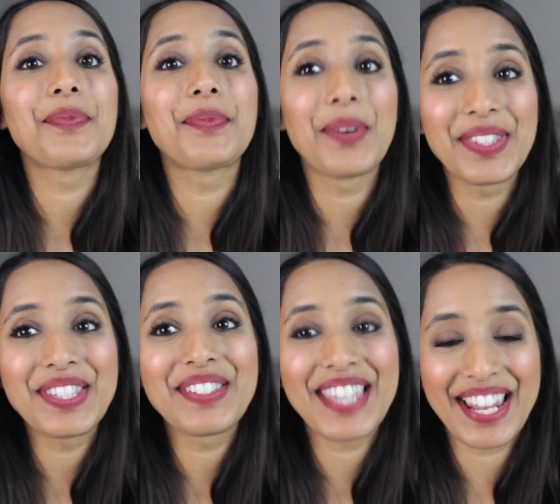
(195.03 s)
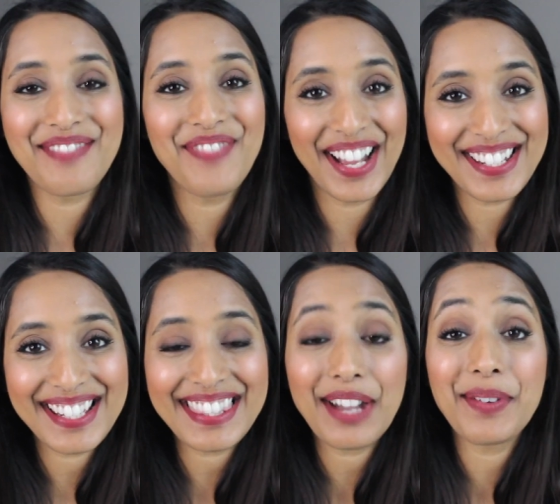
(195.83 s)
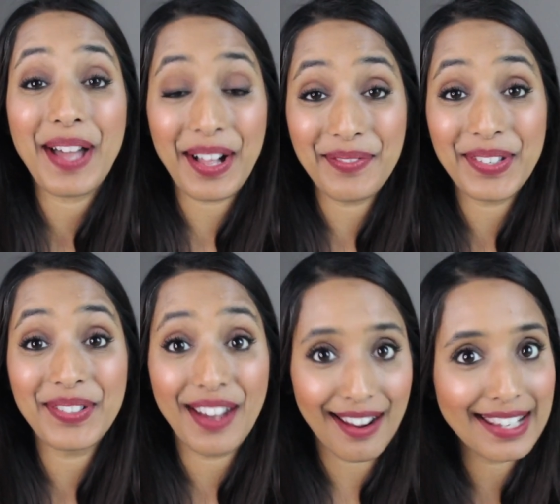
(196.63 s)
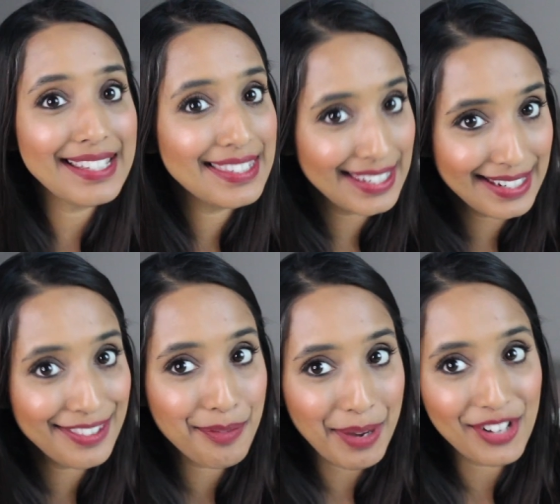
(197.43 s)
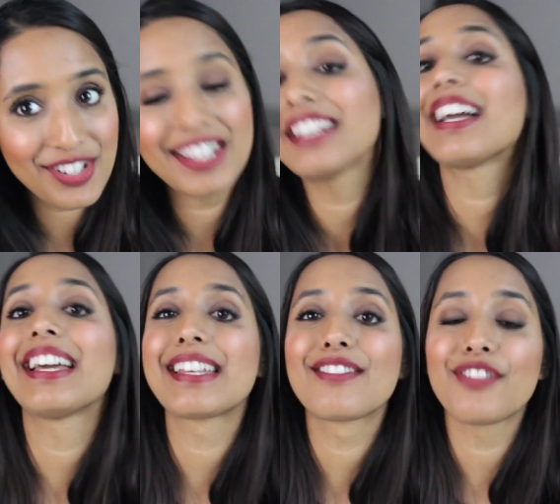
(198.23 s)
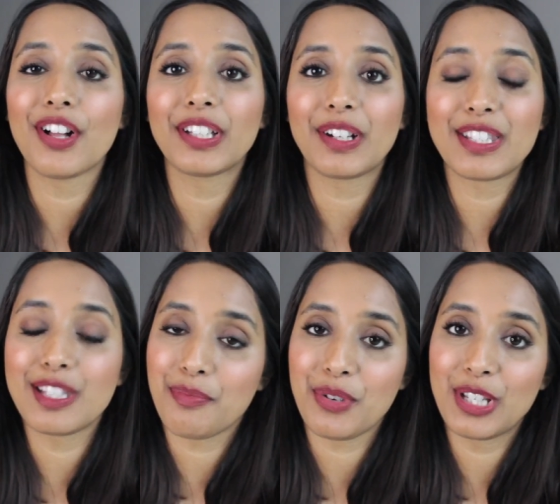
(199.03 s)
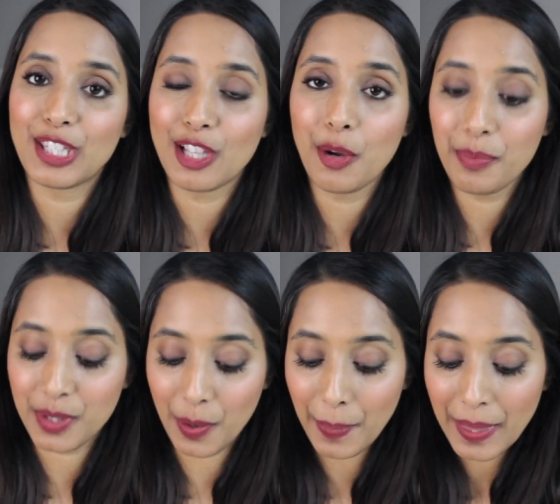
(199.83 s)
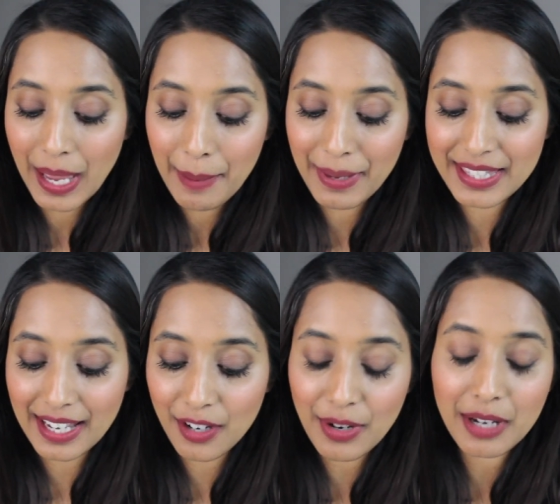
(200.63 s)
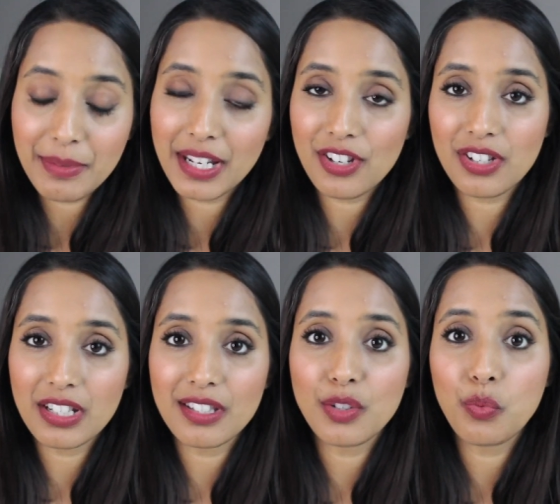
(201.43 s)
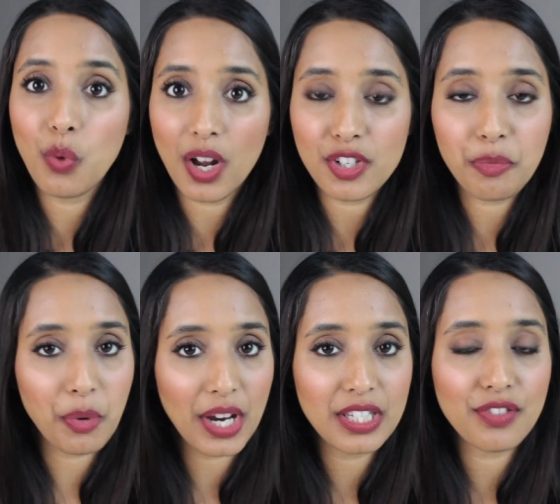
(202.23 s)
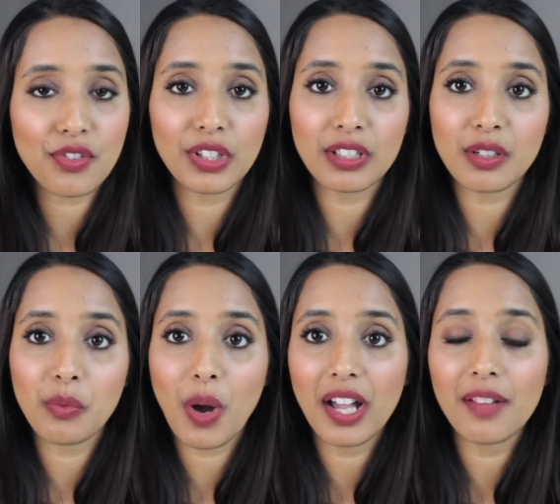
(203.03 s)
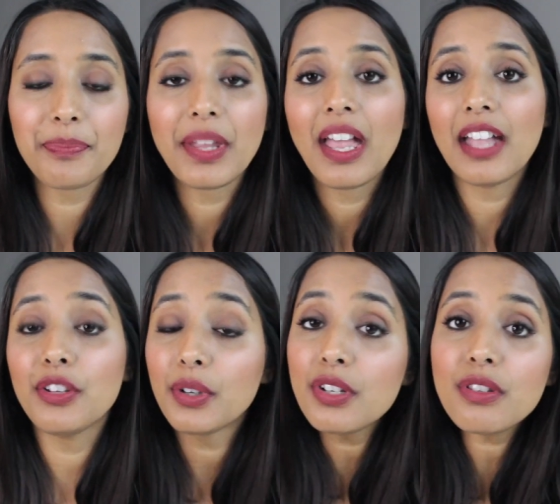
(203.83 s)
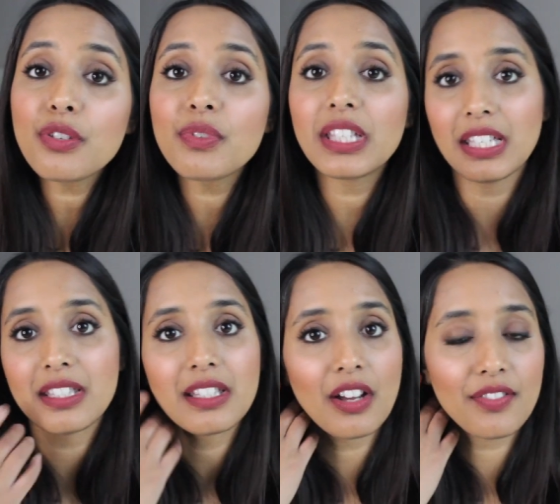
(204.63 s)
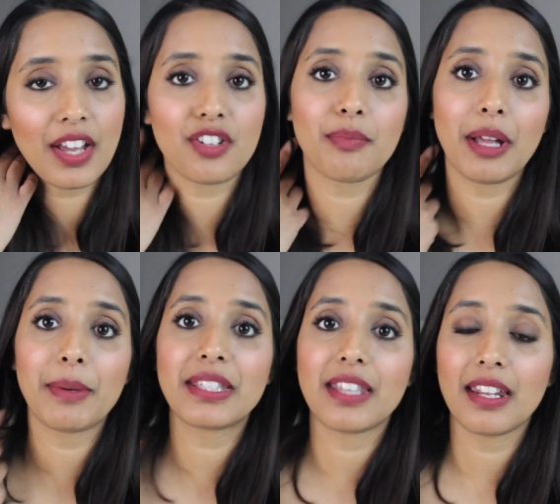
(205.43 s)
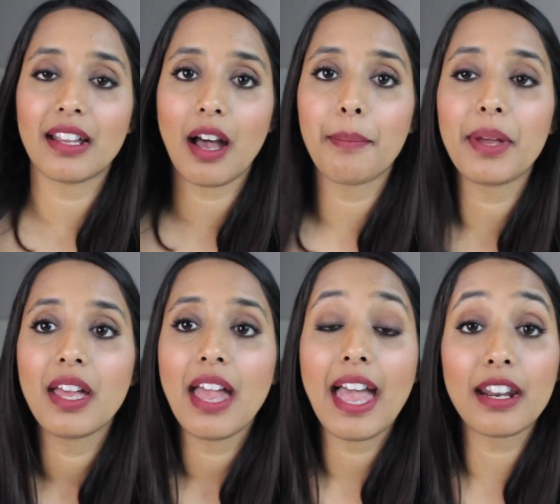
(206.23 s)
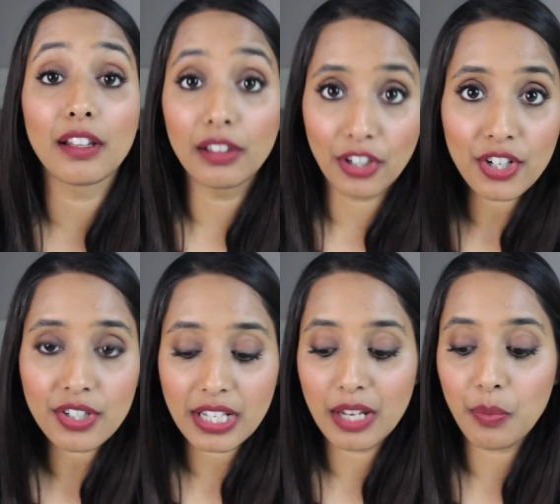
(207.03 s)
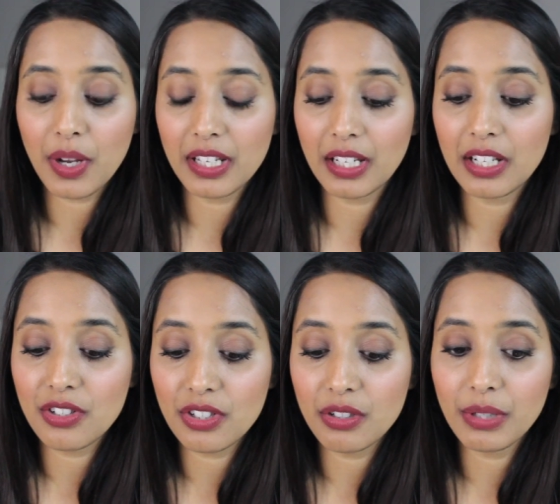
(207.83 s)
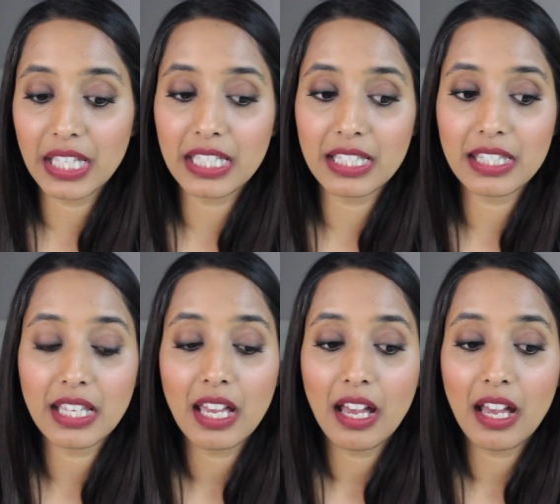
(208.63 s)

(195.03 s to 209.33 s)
once you set a budget, that will help you not exceed the budget and kind of fall down a slippery slope. So my second recommendation is to watch price for a little while. And you can do this really easily on Fashionphile by setting up an alert. And what it can do is,